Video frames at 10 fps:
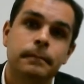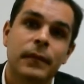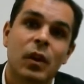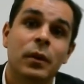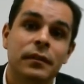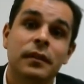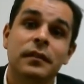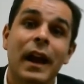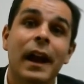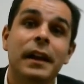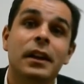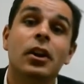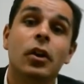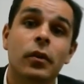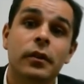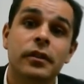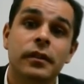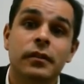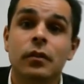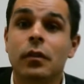what society
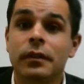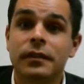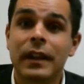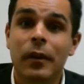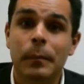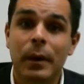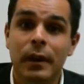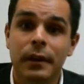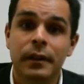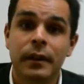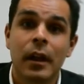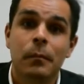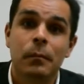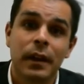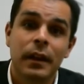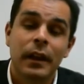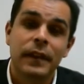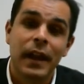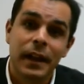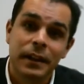encourages or looks down upon, but
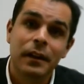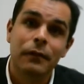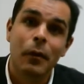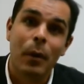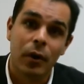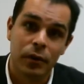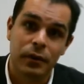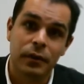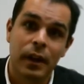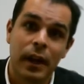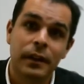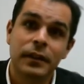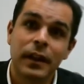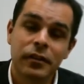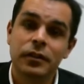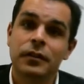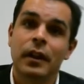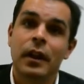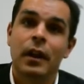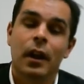the idea of a partner, and it's not just
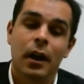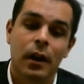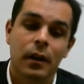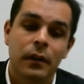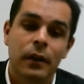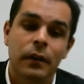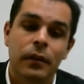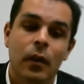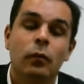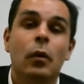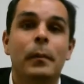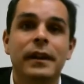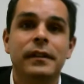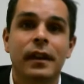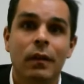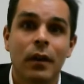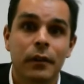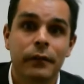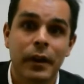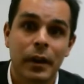romantic
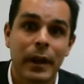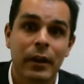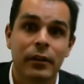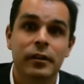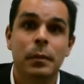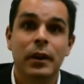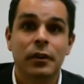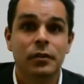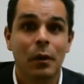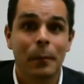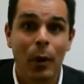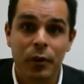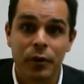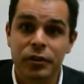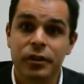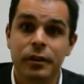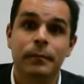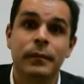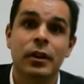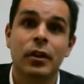love in a marriage, but also a partnership,
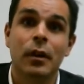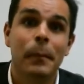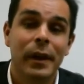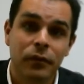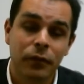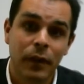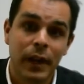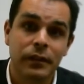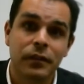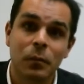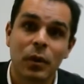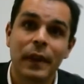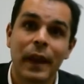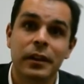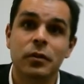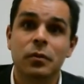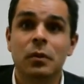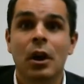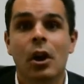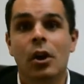a best friend, someone that you
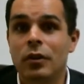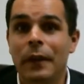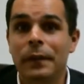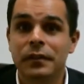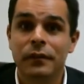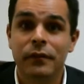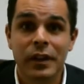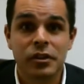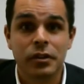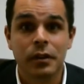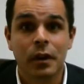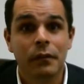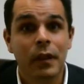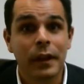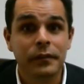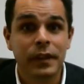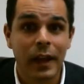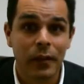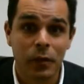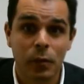are on this adventure of life
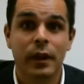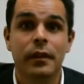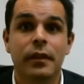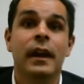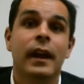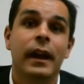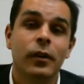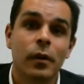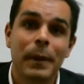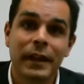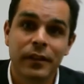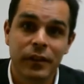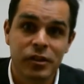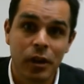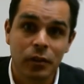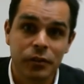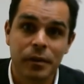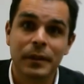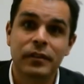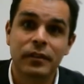together with. And going back to the jungle
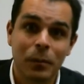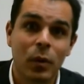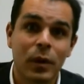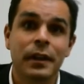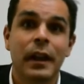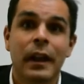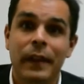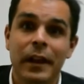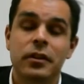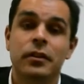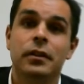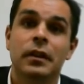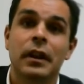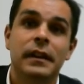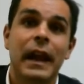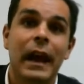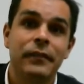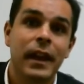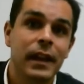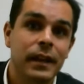gym, it's someone that you're
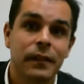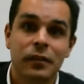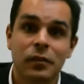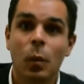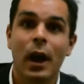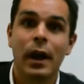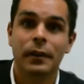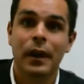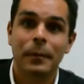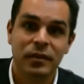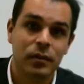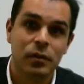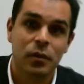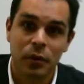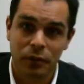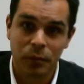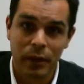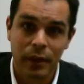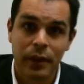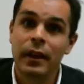navigating this wild obstacle course
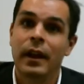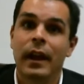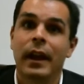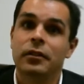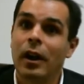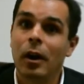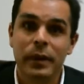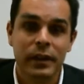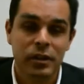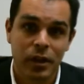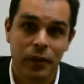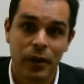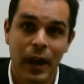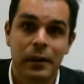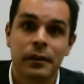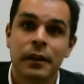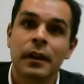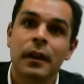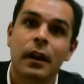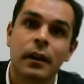with, and you're helping each other out.
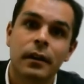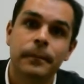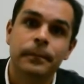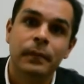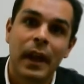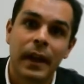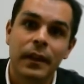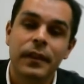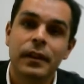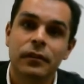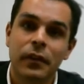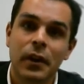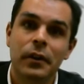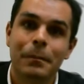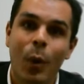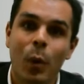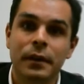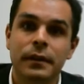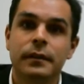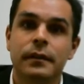And I think it's very important